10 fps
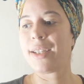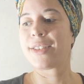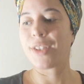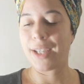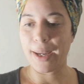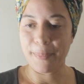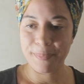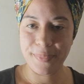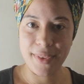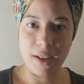So yeah,
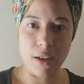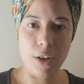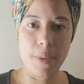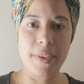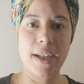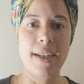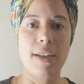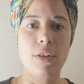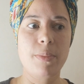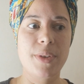I hope that
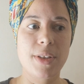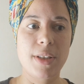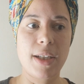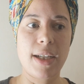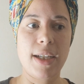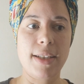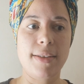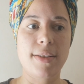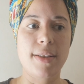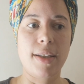helps,
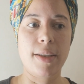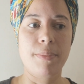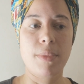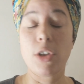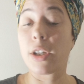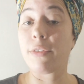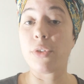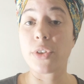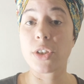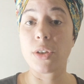and looking
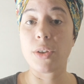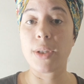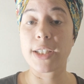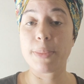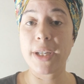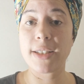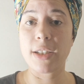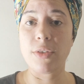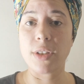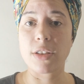forward to
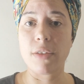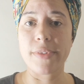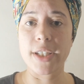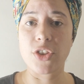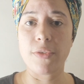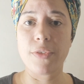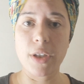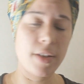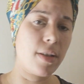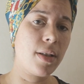expanding on this conversation
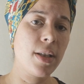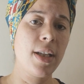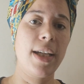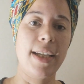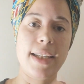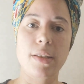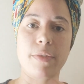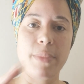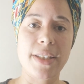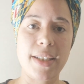further in case
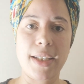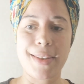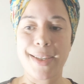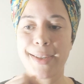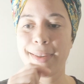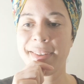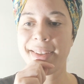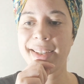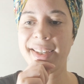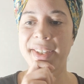I've missed anything,
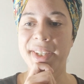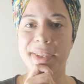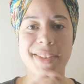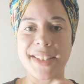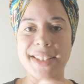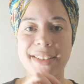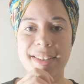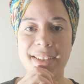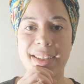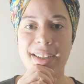because I
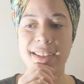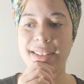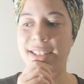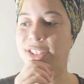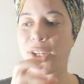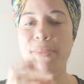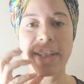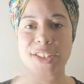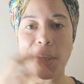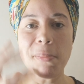didn't. There's so
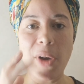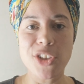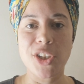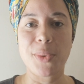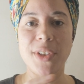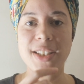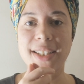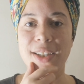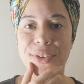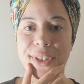much I want to
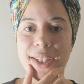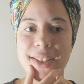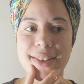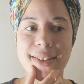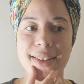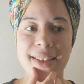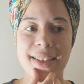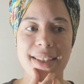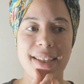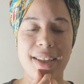say on this,
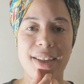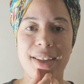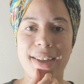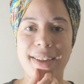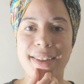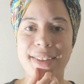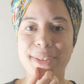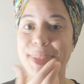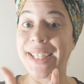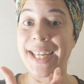
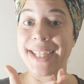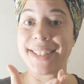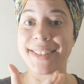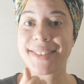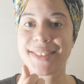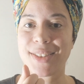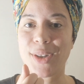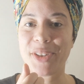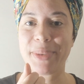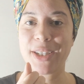but yeah. So I
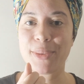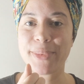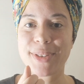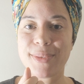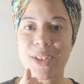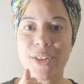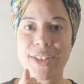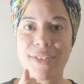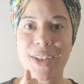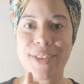hope it helps. Lots
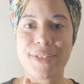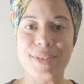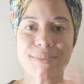of love.